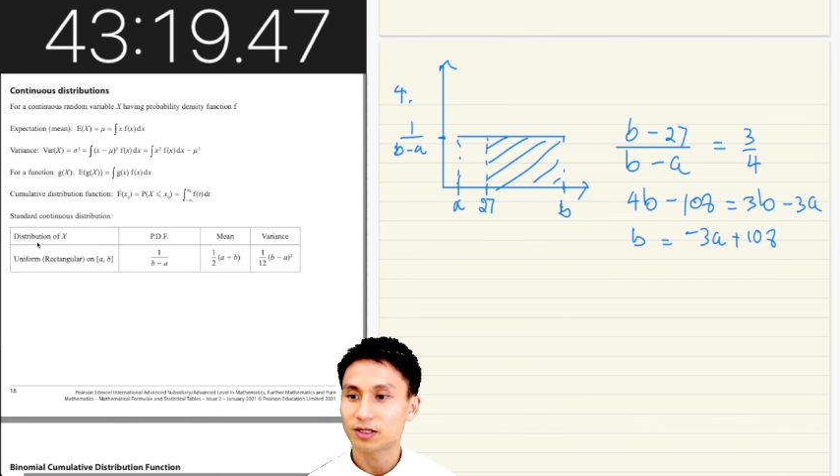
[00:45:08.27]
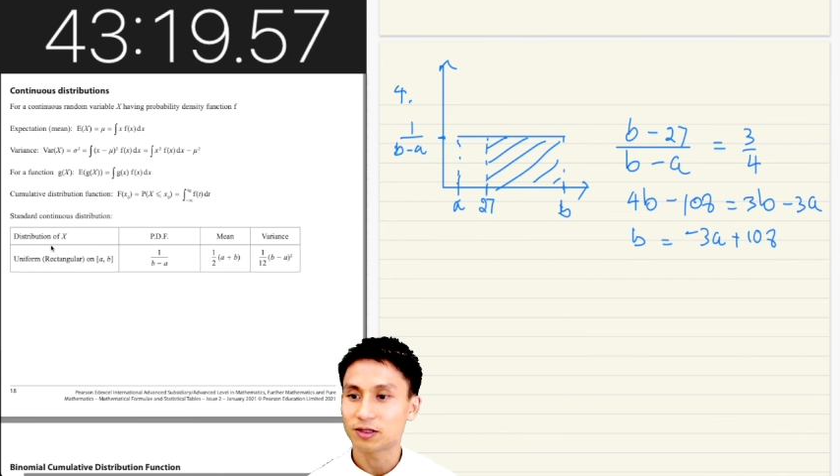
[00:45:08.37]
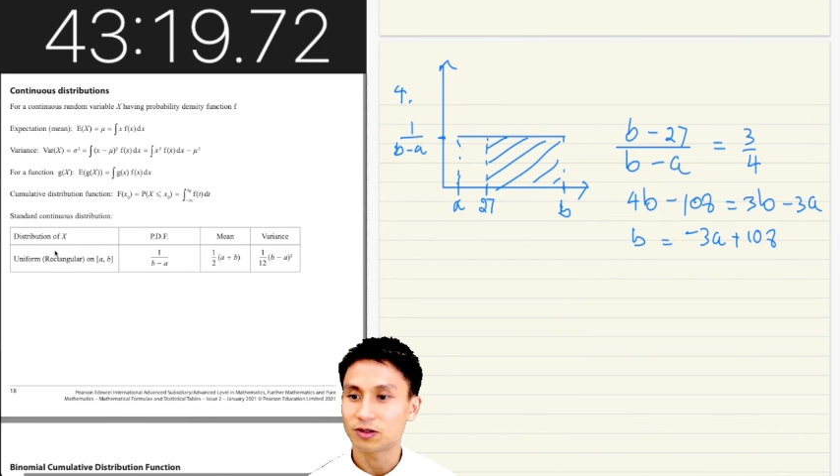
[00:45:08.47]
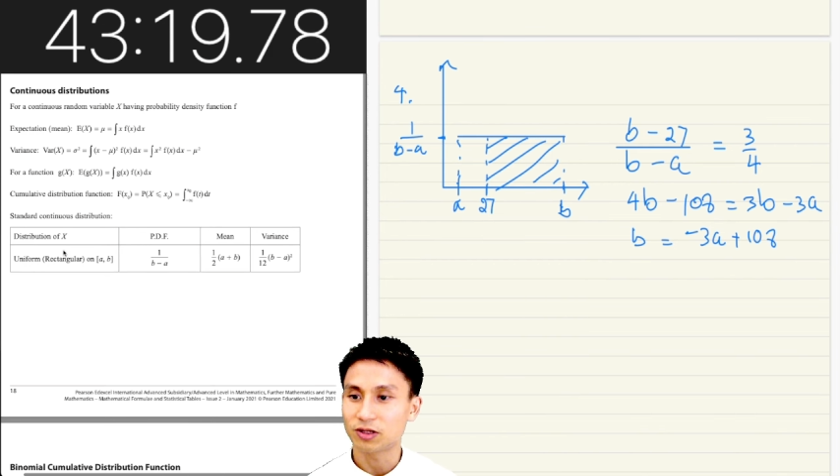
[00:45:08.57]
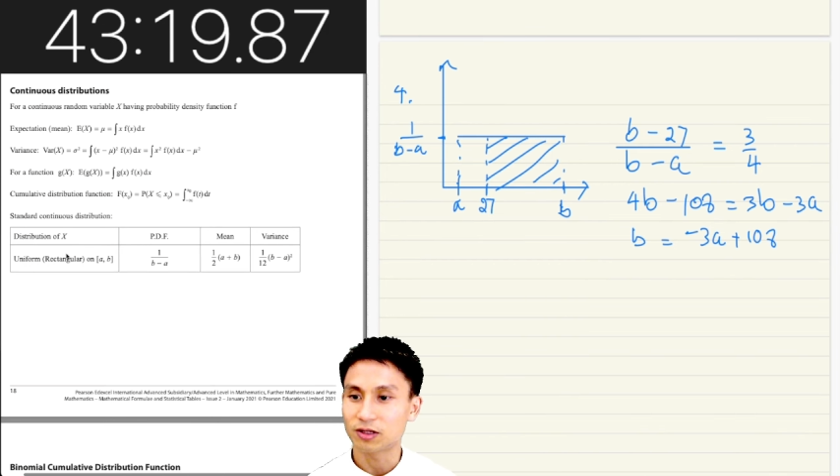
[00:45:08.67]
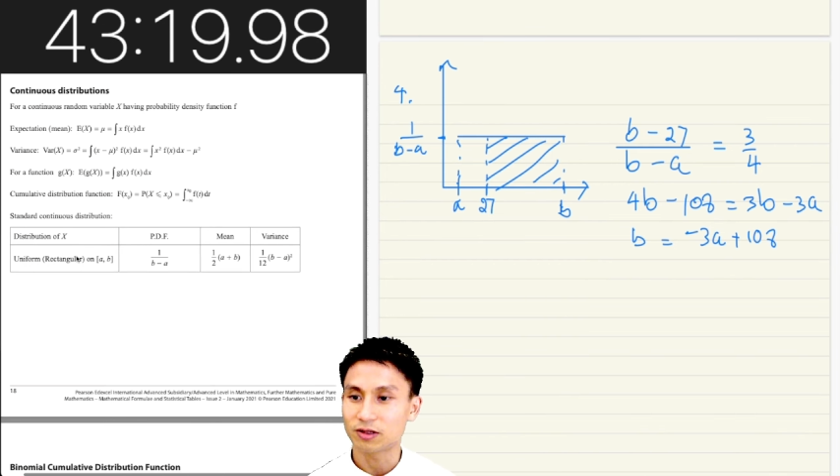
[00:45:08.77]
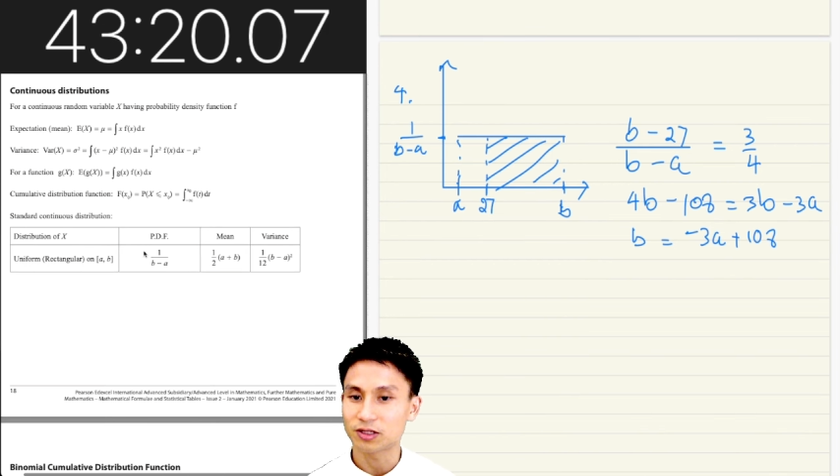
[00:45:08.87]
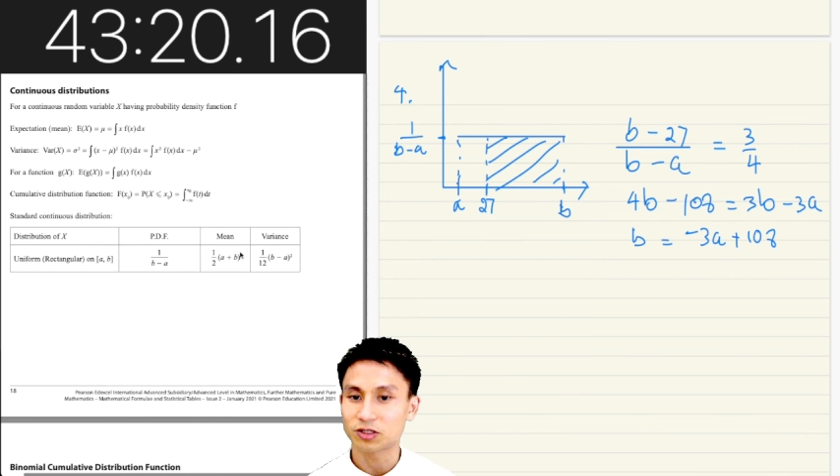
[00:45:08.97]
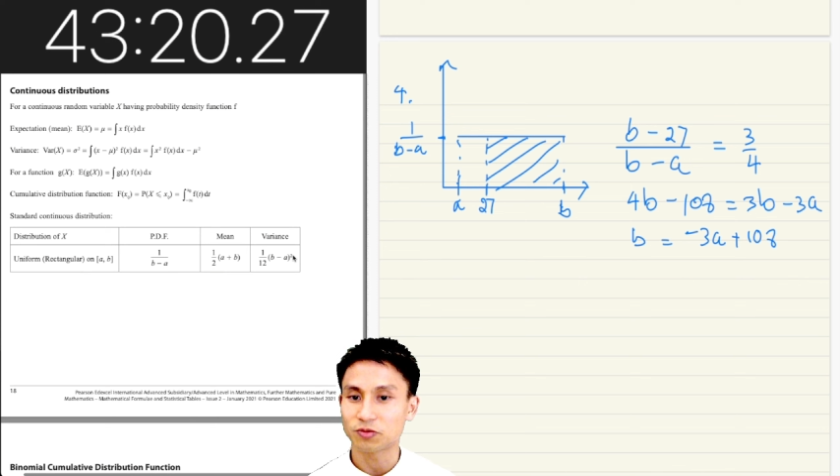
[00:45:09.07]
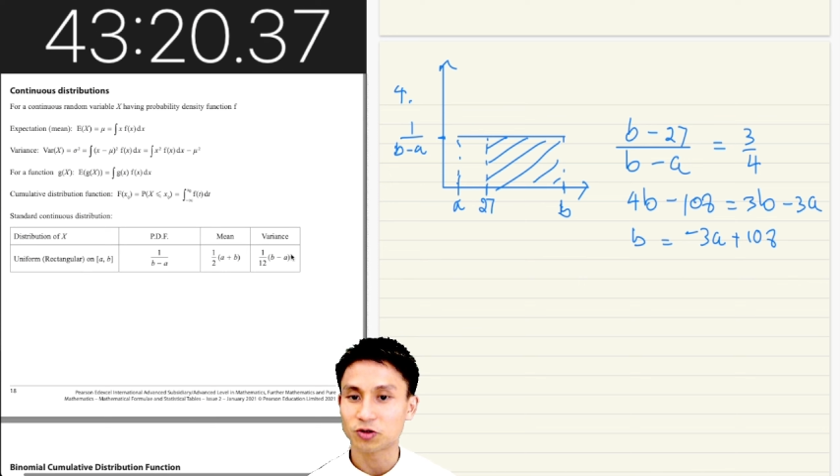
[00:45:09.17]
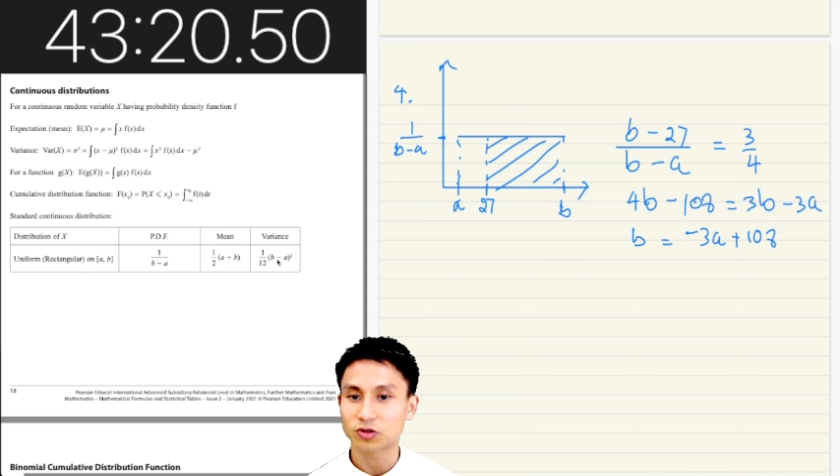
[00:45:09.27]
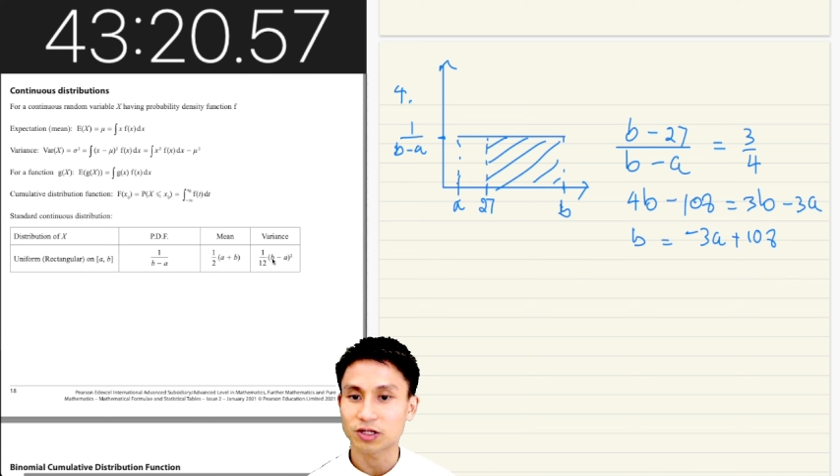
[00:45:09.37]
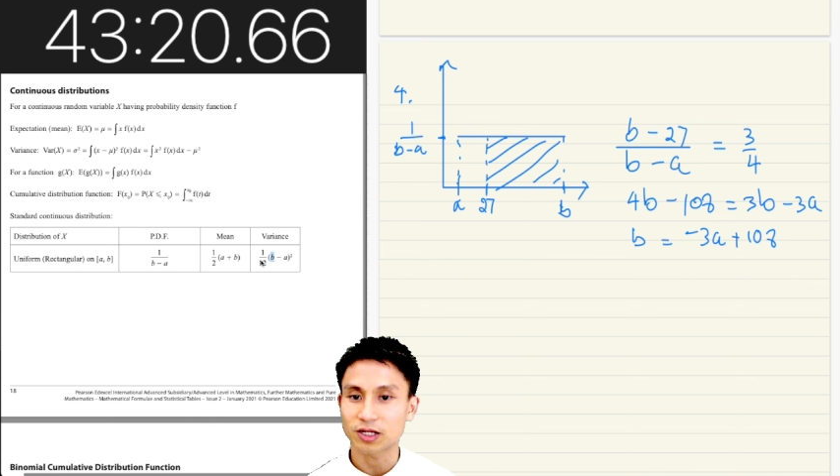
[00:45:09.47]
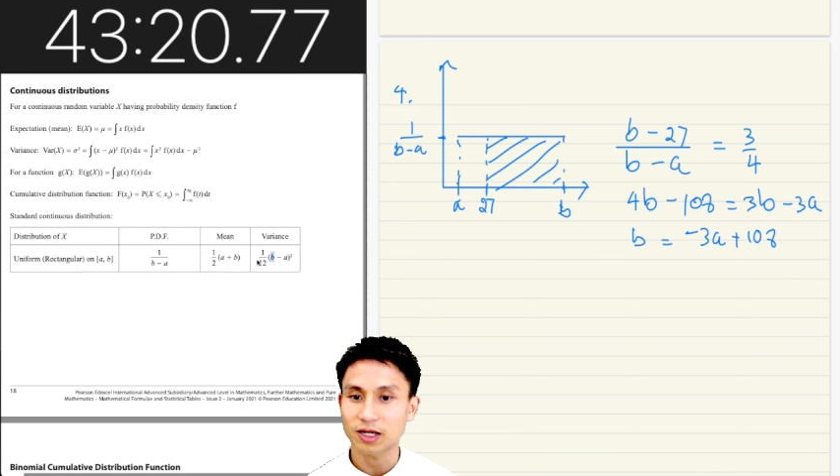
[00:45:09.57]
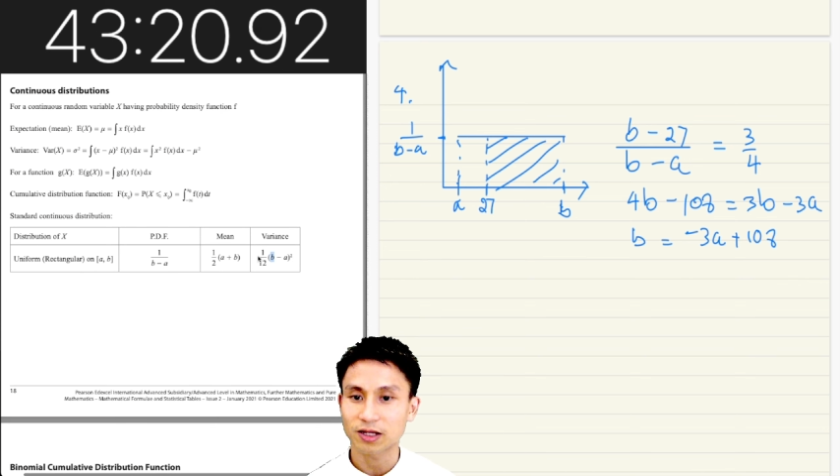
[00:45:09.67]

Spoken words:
distribution here,